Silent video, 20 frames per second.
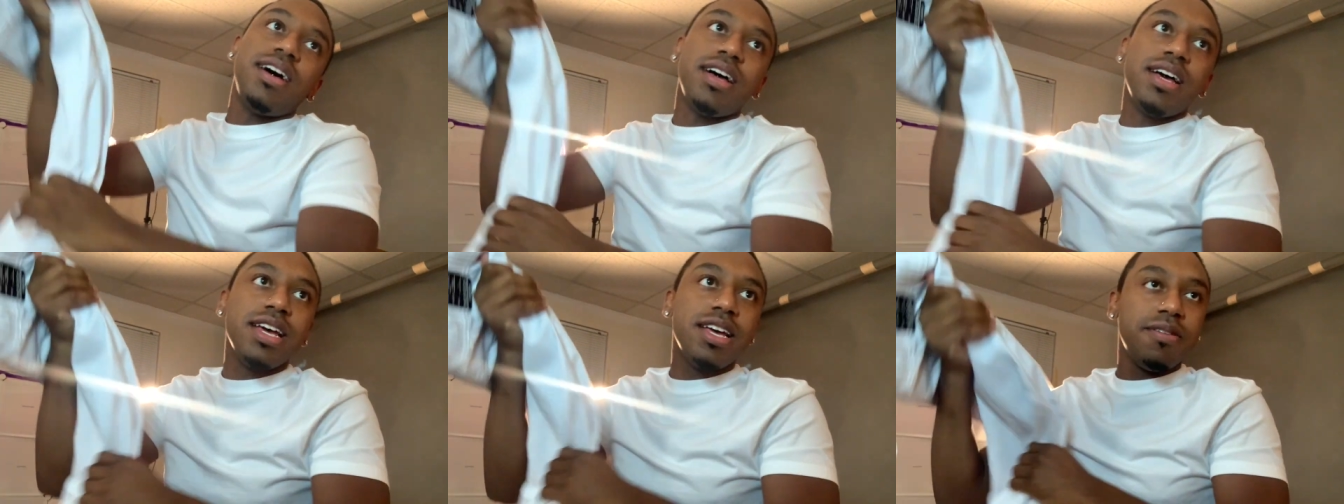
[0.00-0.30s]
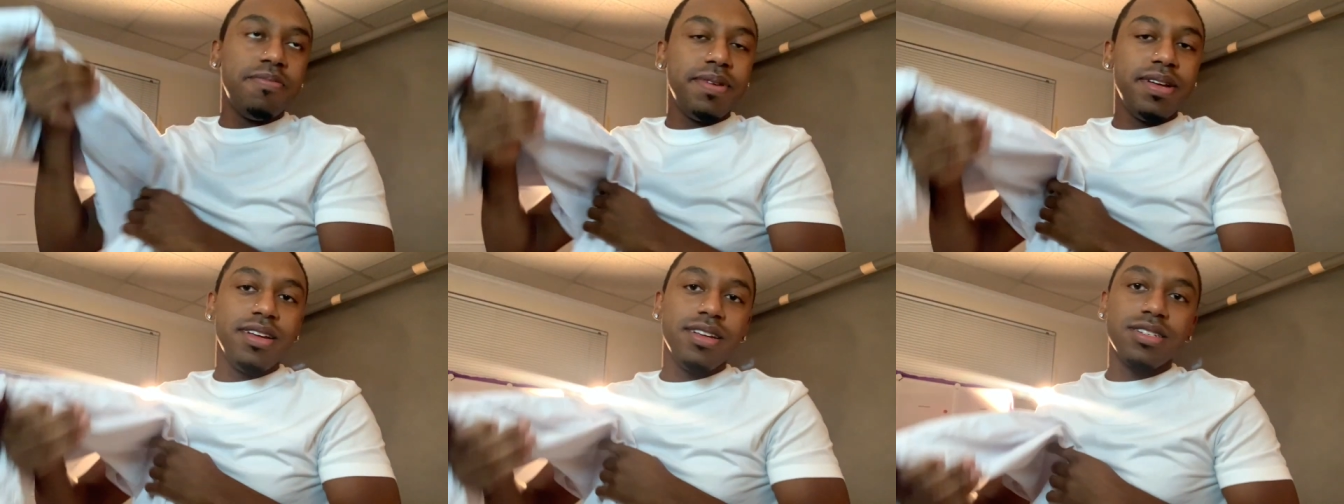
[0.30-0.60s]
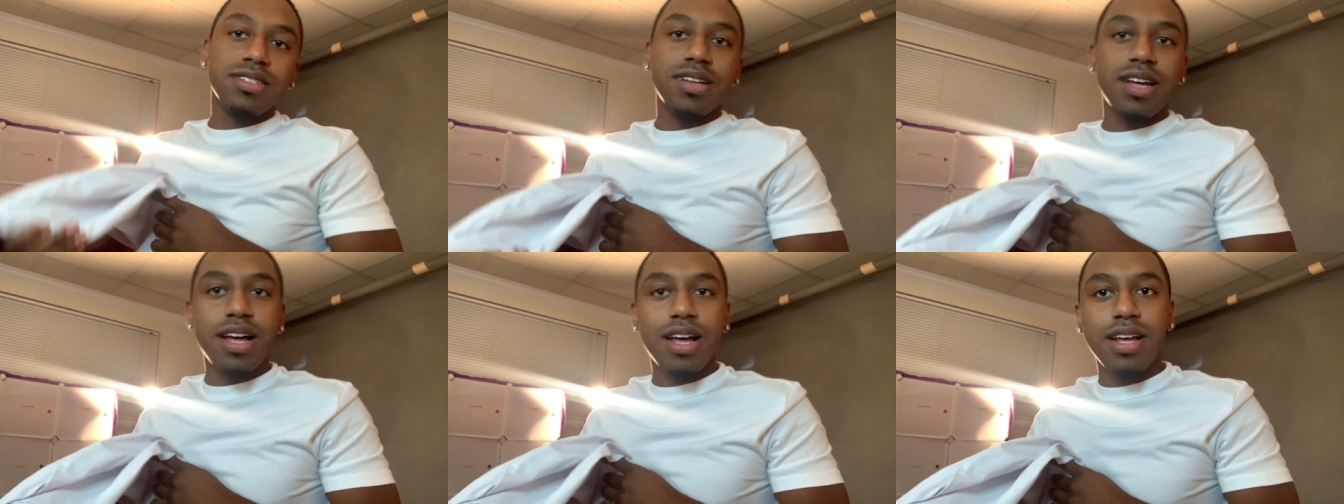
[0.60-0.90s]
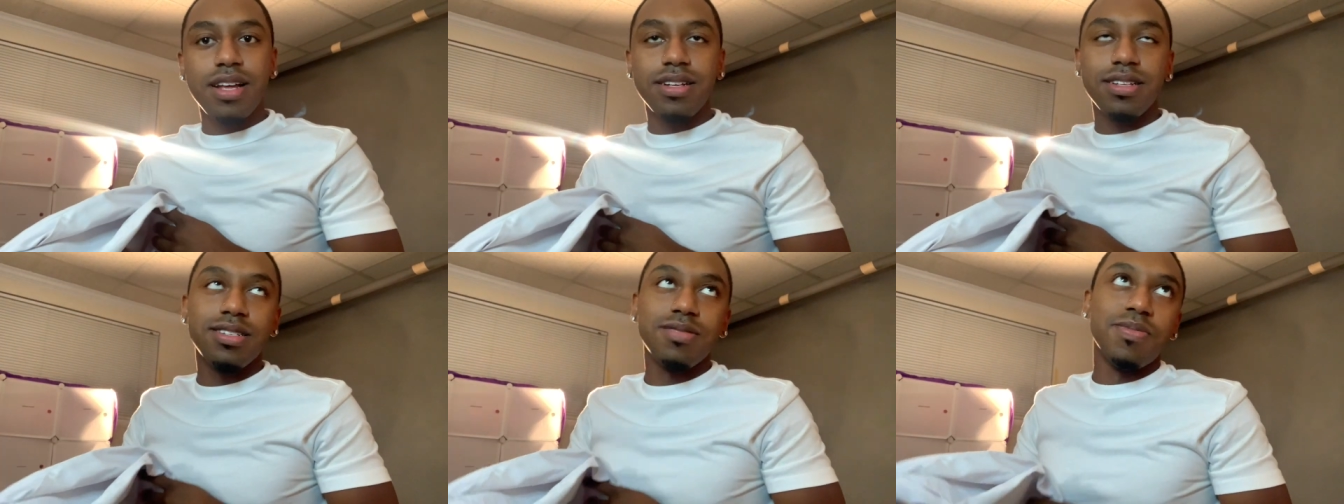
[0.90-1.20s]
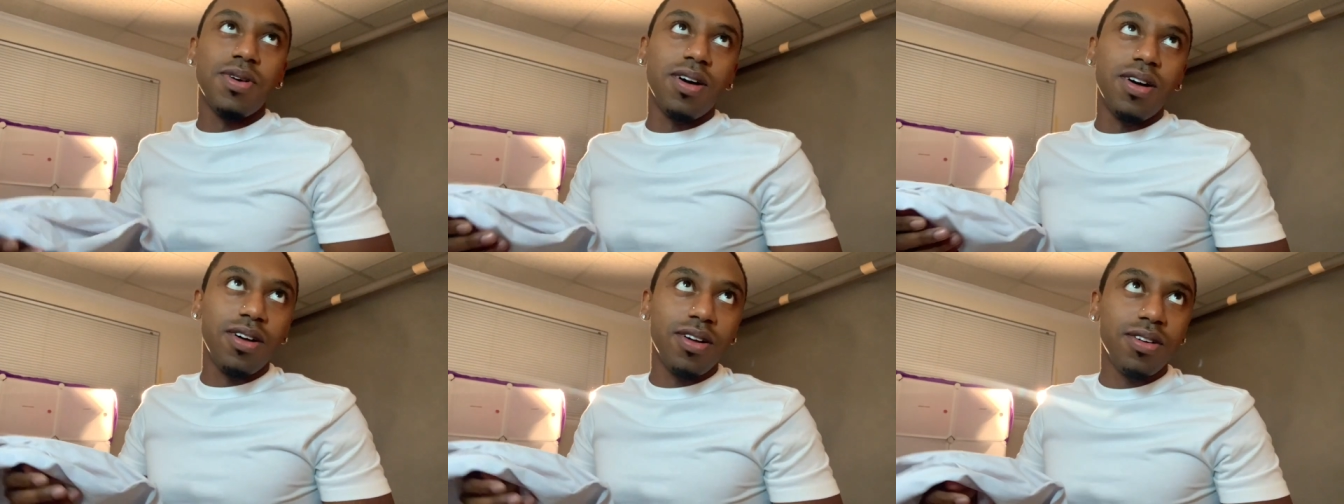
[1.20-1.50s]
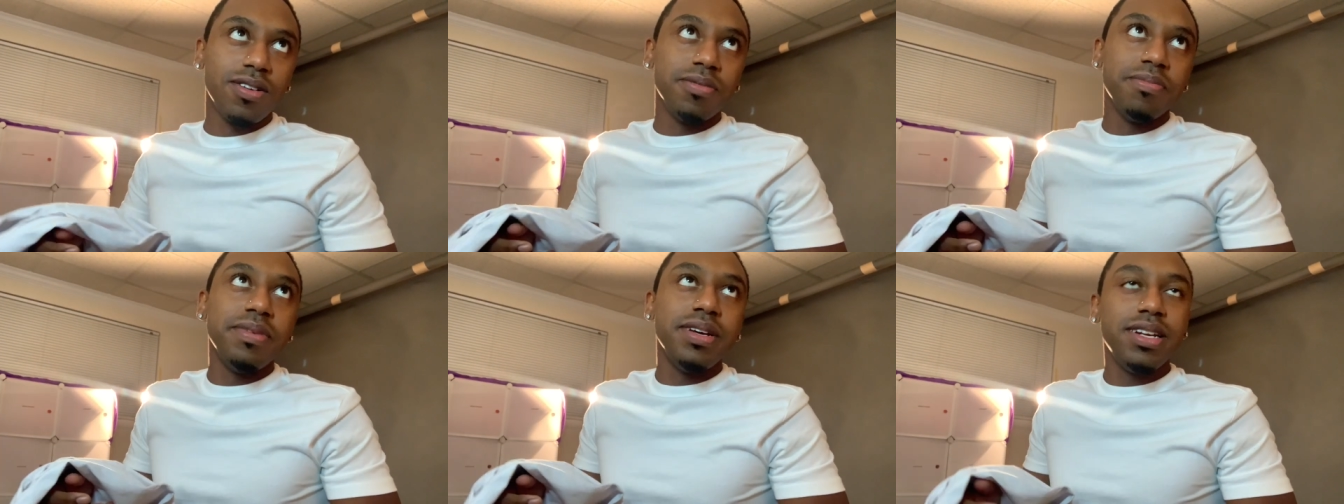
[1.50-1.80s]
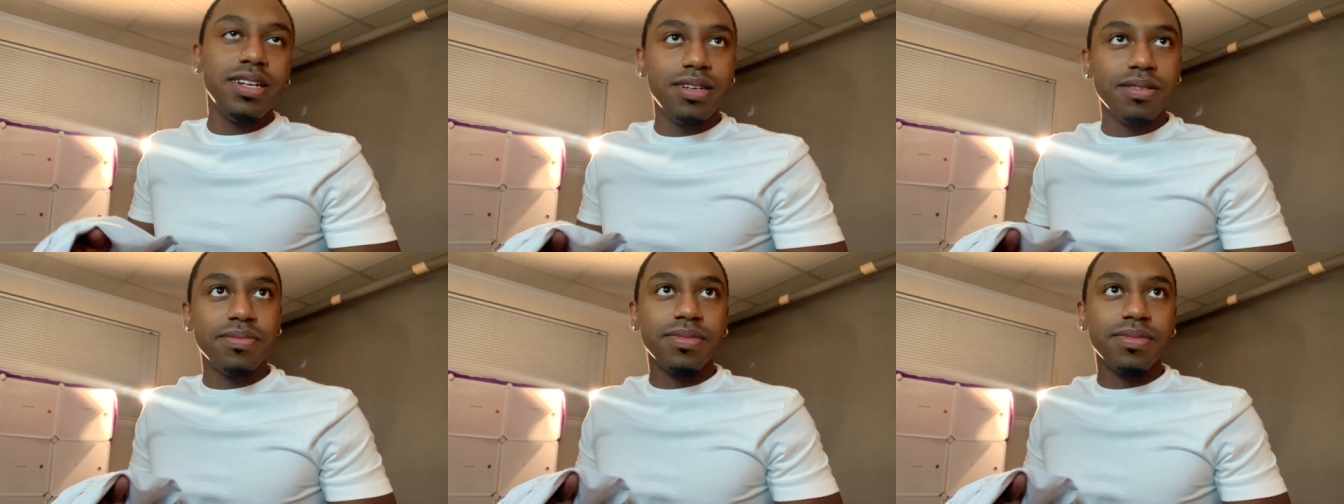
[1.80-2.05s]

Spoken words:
it being size small, medium,